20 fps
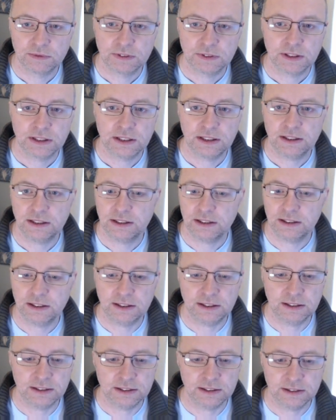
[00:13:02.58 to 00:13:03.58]

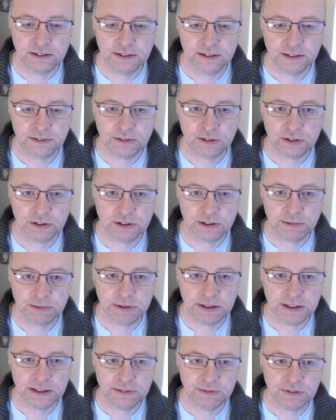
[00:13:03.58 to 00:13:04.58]
I've got to stop
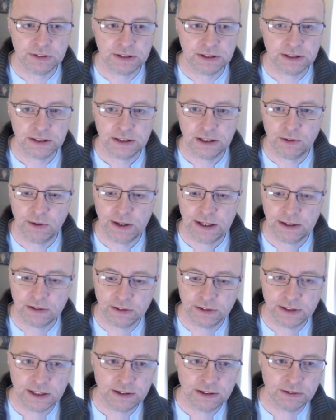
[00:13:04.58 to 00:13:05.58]
there, haven't I? Oh, hang
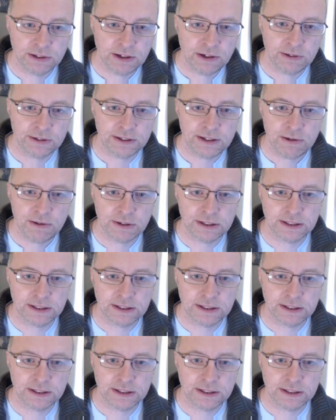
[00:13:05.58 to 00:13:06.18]
on. No, I don't.